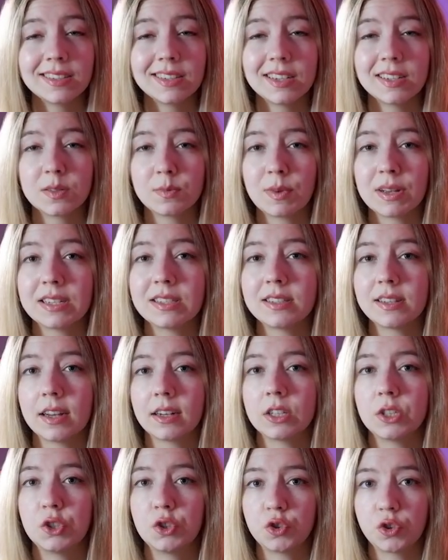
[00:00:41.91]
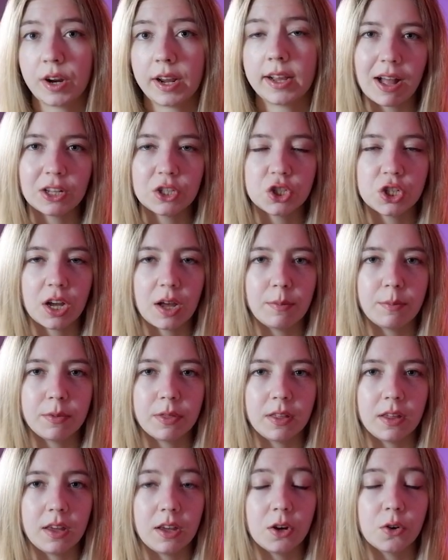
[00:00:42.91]
is I'm going to match up
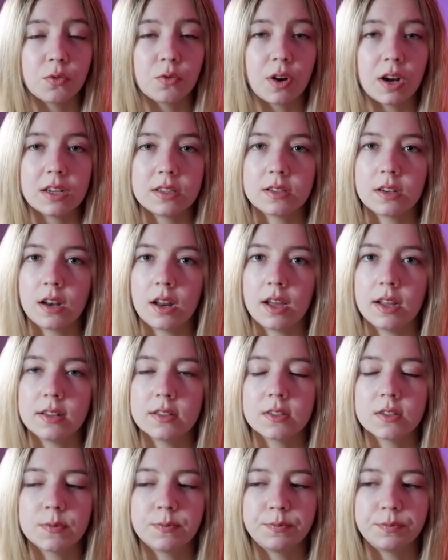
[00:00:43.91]
the horizon lines.